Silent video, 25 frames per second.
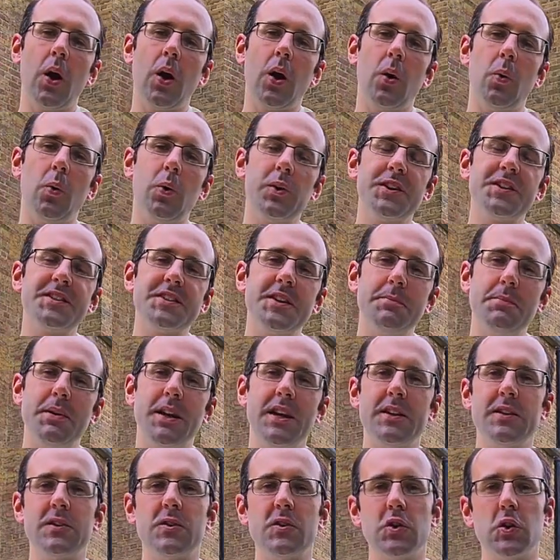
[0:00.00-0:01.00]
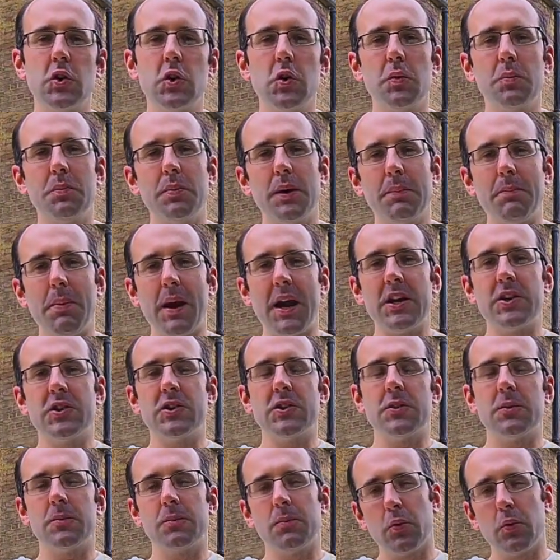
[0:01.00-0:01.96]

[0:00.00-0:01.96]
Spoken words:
What does it mean to be patient?